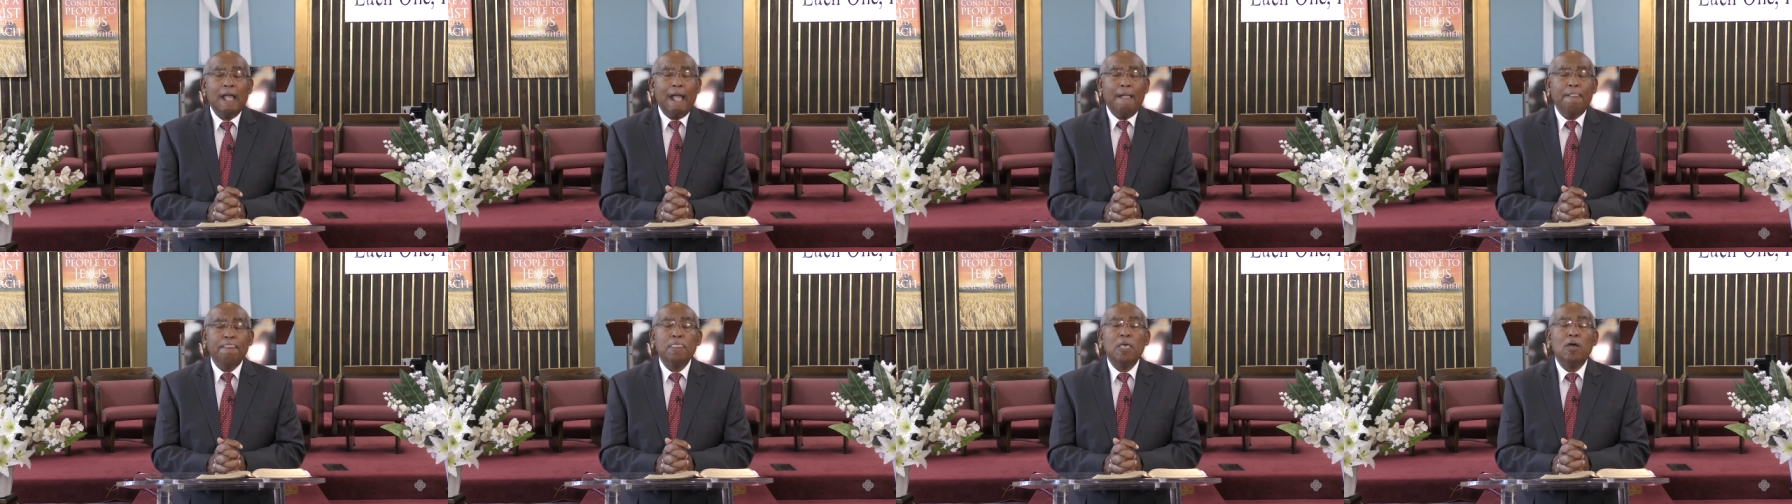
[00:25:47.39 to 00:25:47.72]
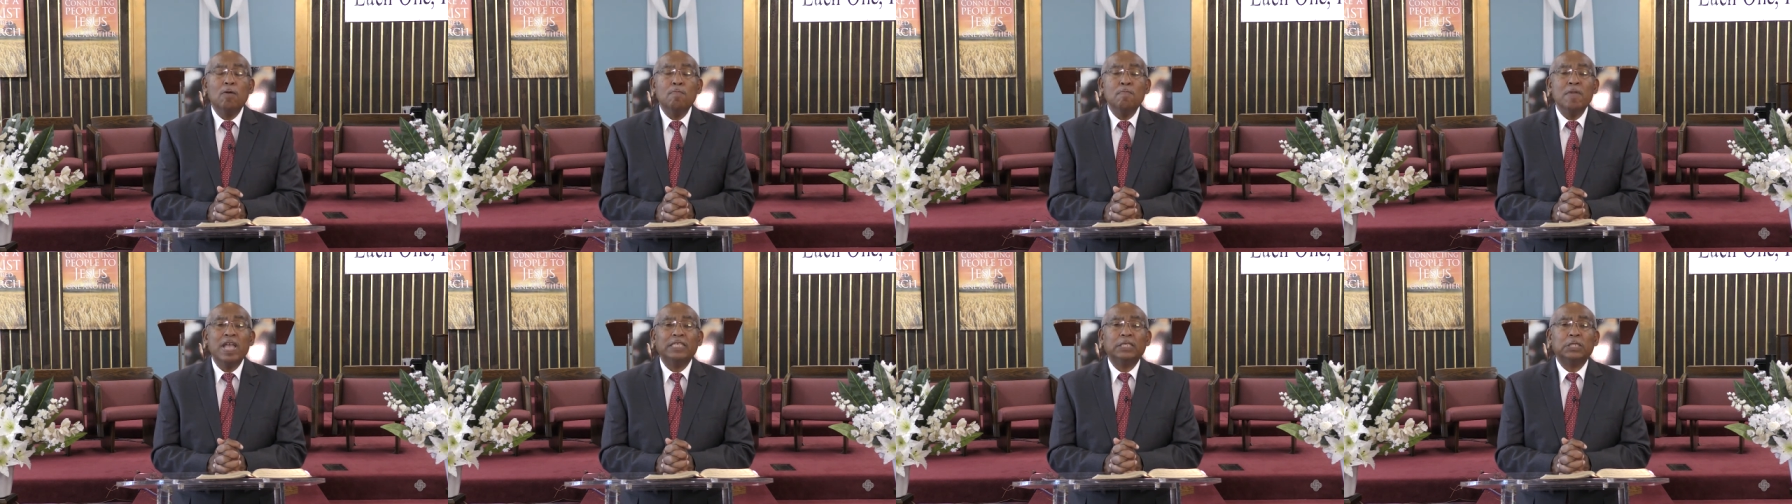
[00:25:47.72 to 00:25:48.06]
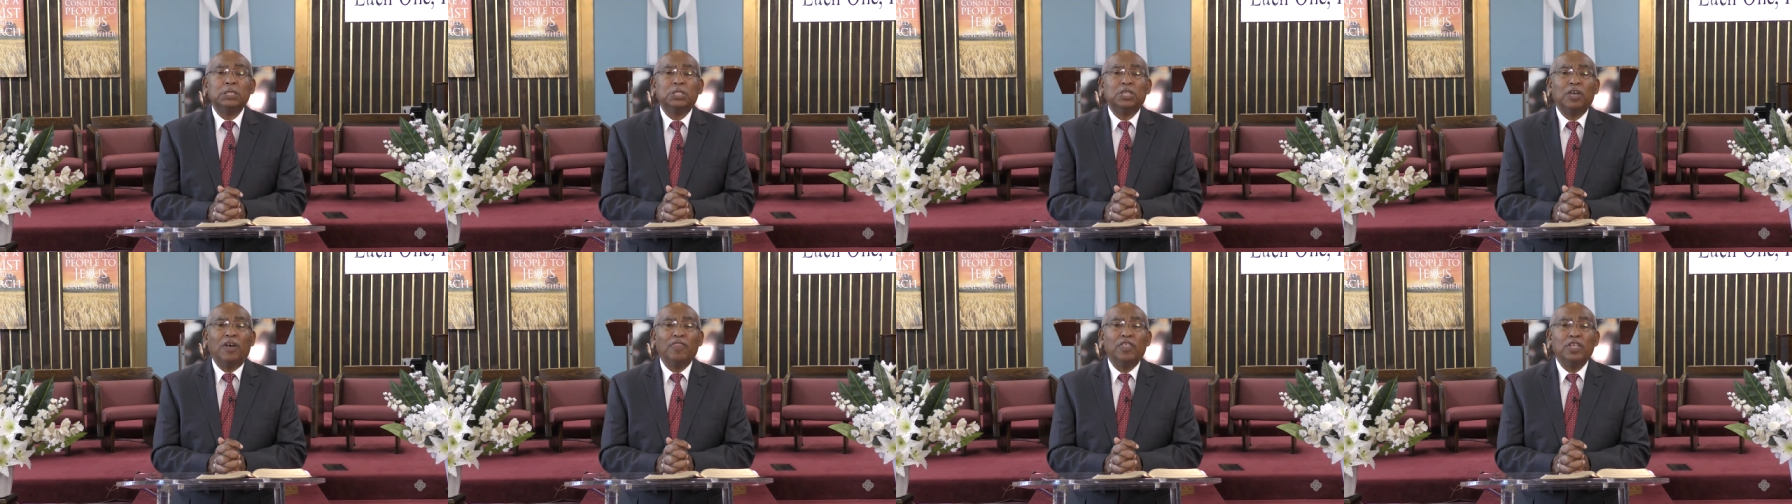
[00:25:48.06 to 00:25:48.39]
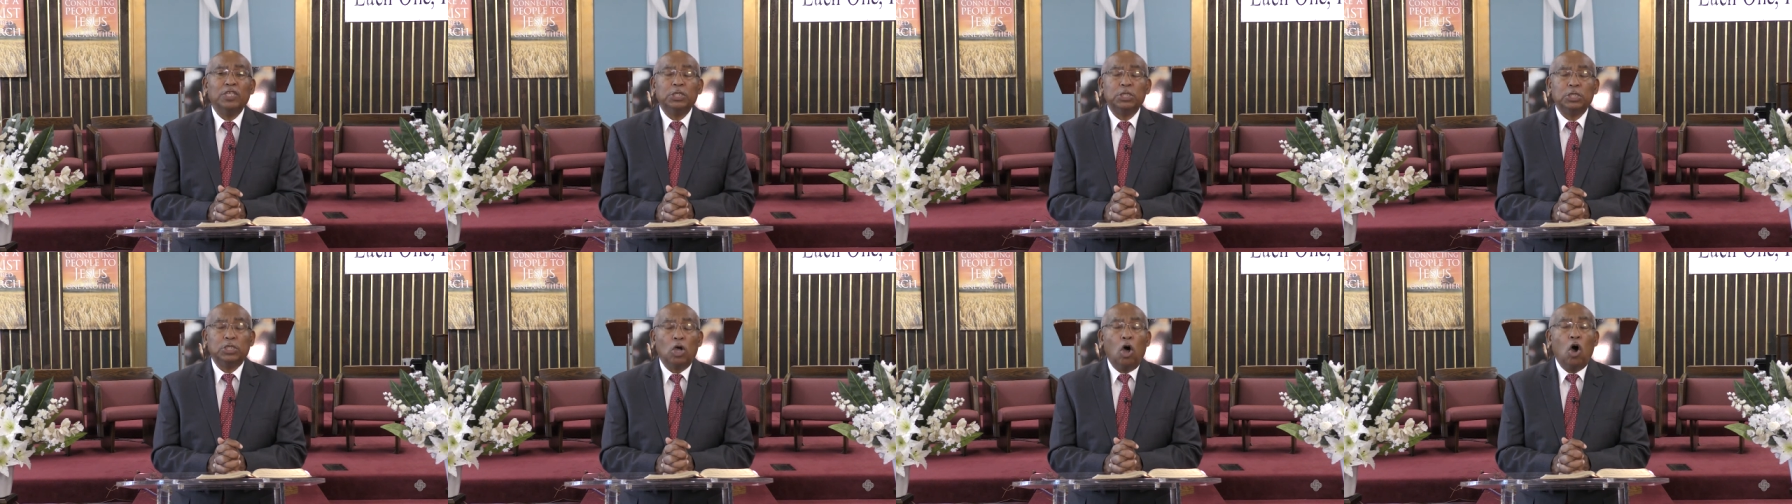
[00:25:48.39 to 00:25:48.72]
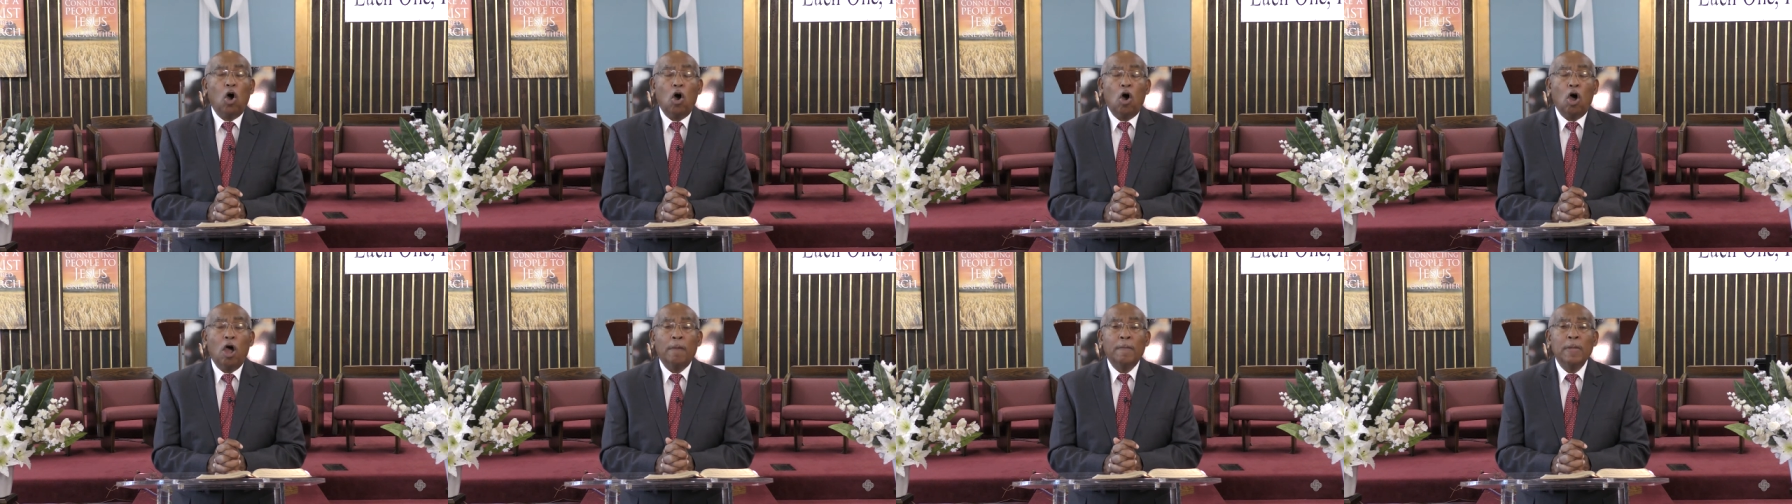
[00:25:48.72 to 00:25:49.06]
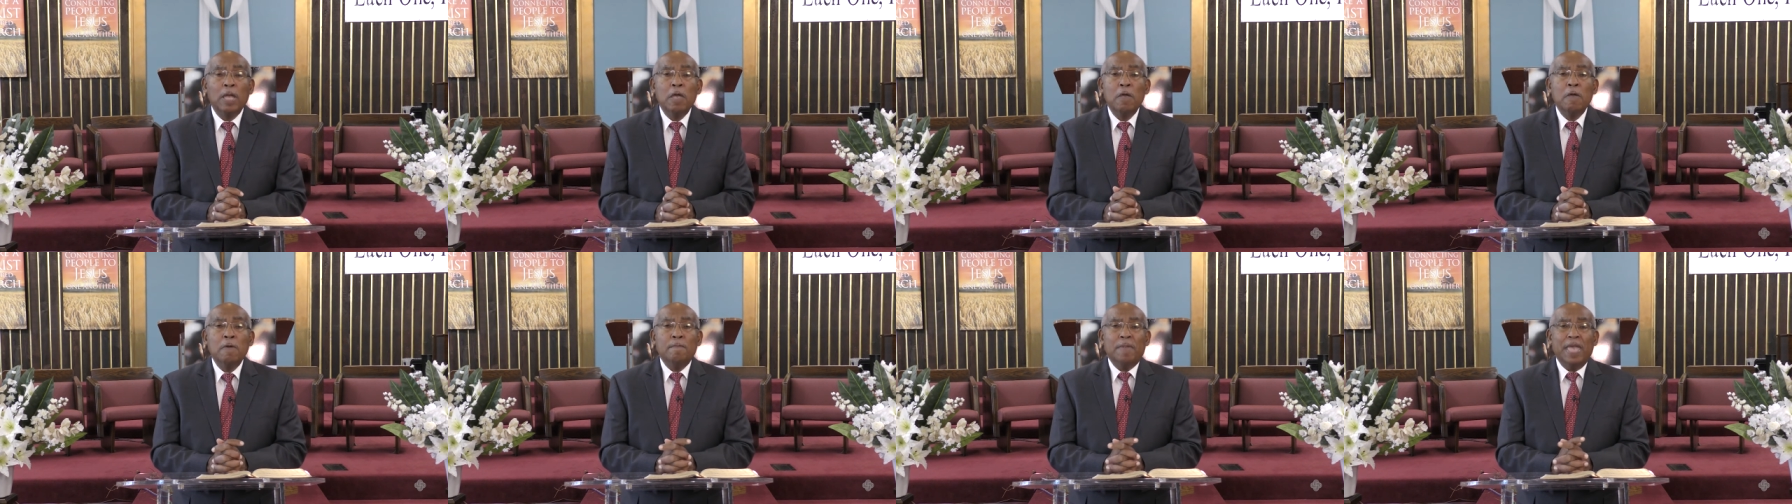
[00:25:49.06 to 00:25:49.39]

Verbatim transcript: in the midst of the storm